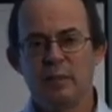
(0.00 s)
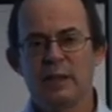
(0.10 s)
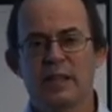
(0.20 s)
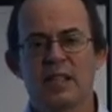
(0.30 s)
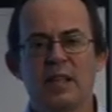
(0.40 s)

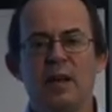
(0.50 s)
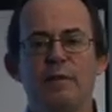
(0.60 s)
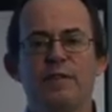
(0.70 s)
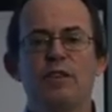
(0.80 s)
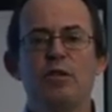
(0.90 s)
But at
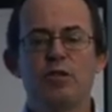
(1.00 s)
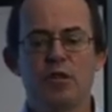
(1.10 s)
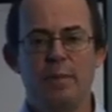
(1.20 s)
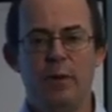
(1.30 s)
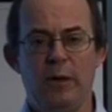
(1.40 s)
some
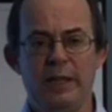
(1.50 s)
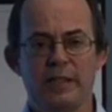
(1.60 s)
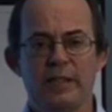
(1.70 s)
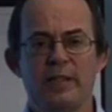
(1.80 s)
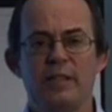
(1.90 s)
future
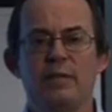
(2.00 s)
point,